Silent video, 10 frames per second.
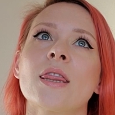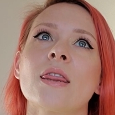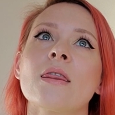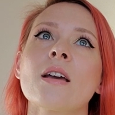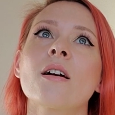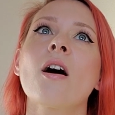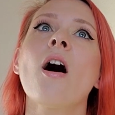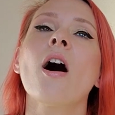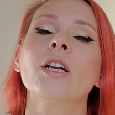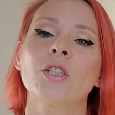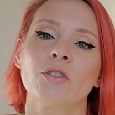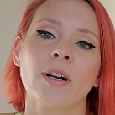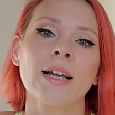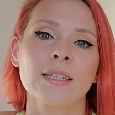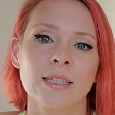the
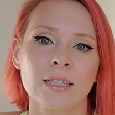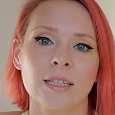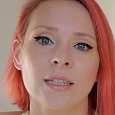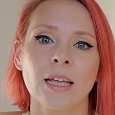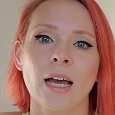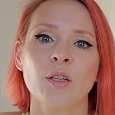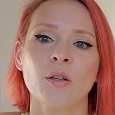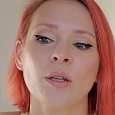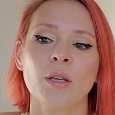contrast that